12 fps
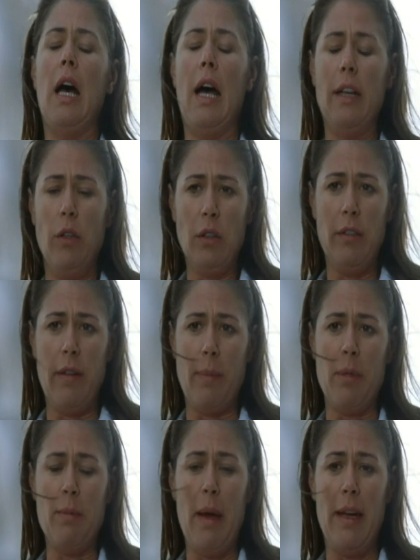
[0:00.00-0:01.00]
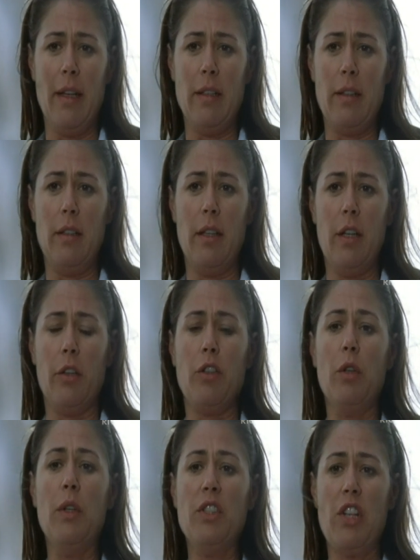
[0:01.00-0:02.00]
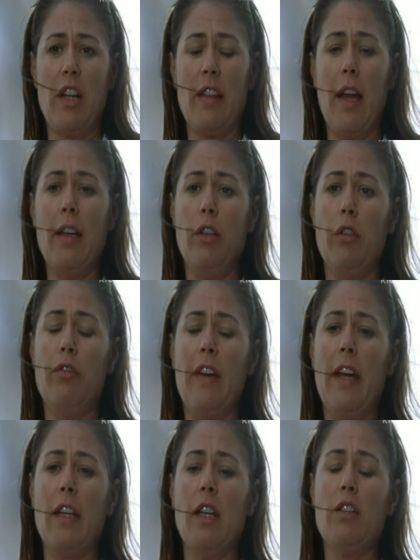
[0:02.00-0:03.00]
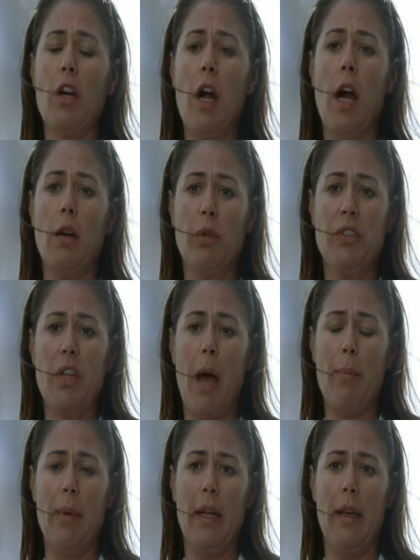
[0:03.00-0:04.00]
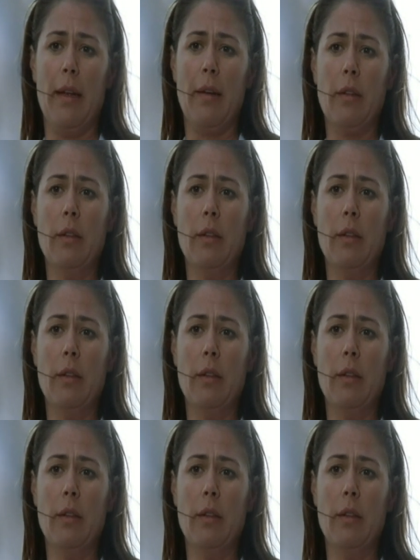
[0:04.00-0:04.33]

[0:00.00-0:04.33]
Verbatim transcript: I don't live up to my end of the deal. You inject that into your vein, and your heart will stop beating.